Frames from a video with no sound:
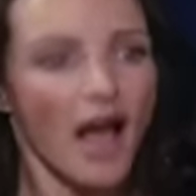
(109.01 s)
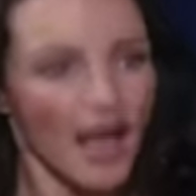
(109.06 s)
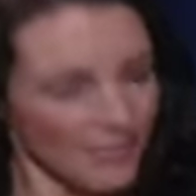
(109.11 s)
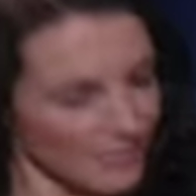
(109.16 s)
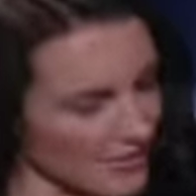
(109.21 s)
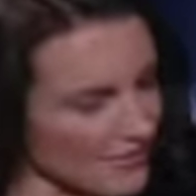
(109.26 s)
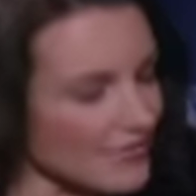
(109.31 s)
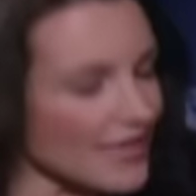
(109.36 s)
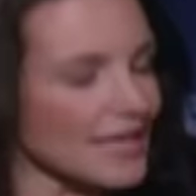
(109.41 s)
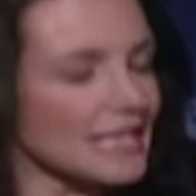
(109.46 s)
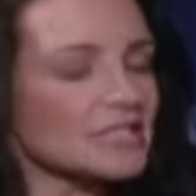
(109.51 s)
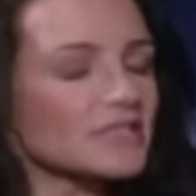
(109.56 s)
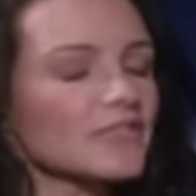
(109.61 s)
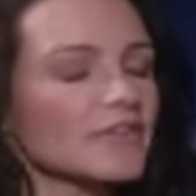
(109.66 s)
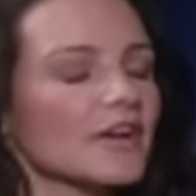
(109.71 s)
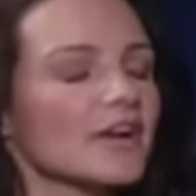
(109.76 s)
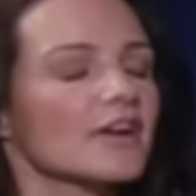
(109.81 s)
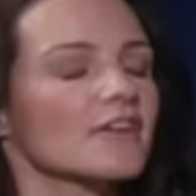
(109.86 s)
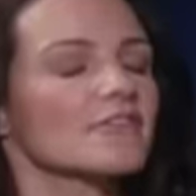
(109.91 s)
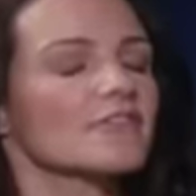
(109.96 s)
I think that is
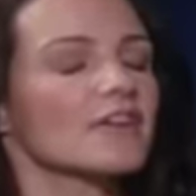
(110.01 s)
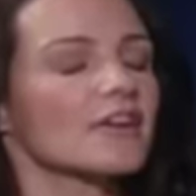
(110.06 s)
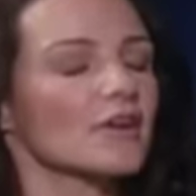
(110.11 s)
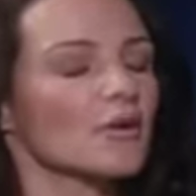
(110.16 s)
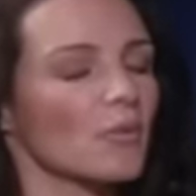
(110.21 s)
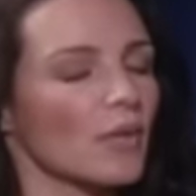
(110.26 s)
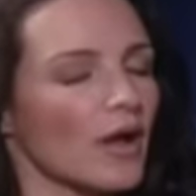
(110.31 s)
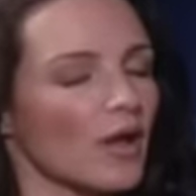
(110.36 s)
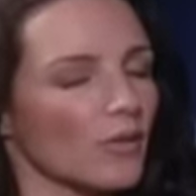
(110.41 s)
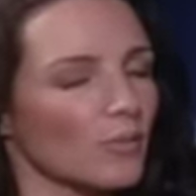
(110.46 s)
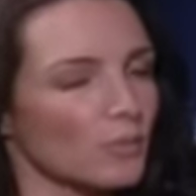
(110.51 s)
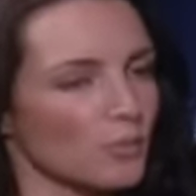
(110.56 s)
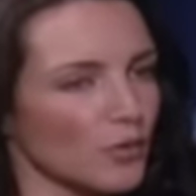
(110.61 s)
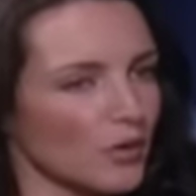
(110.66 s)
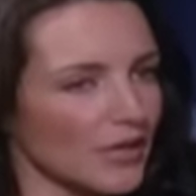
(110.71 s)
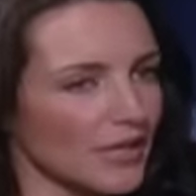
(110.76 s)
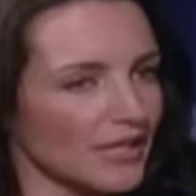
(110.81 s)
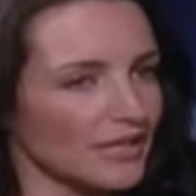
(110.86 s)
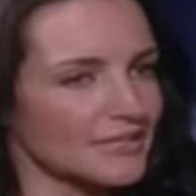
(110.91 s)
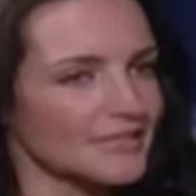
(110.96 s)
very, very well
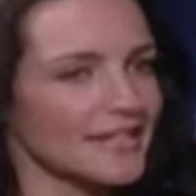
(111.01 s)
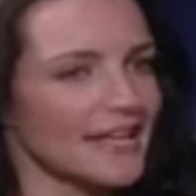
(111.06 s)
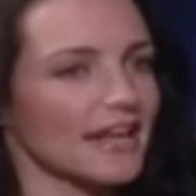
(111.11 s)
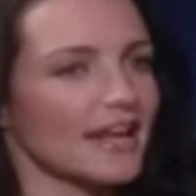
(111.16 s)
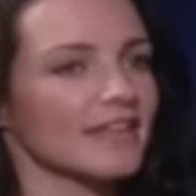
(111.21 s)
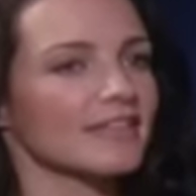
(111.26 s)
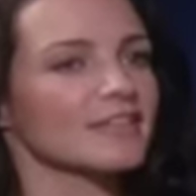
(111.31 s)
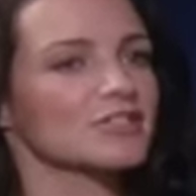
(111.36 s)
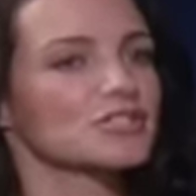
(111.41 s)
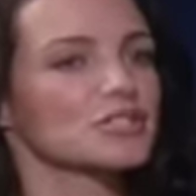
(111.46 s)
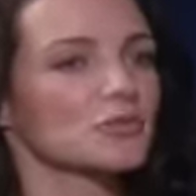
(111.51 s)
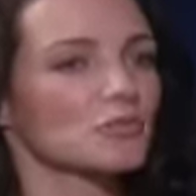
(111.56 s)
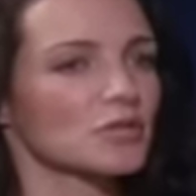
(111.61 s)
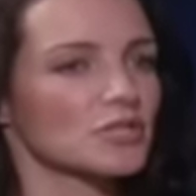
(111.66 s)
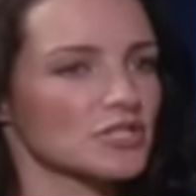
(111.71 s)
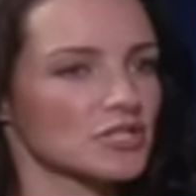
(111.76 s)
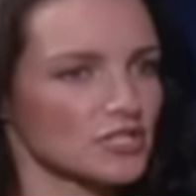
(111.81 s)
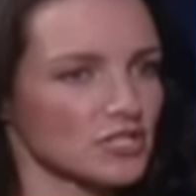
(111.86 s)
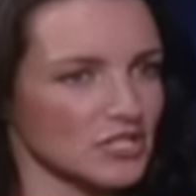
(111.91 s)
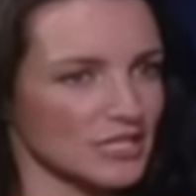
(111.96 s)
put, and I think she
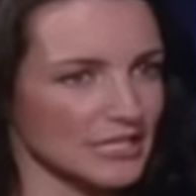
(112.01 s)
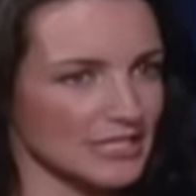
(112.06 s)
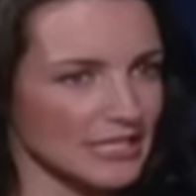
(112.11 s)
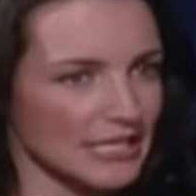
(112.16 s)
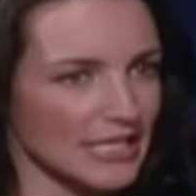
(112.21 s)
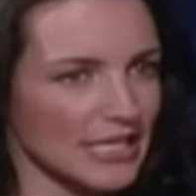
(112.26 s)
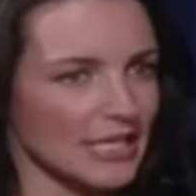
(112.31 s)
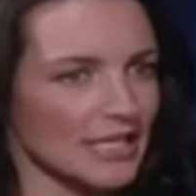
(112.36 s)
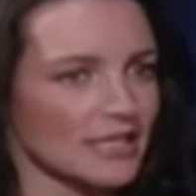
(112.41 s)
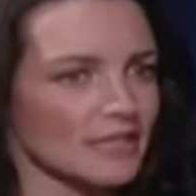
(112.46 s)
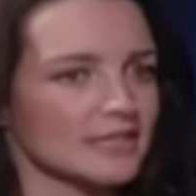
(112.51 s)
wishes she did.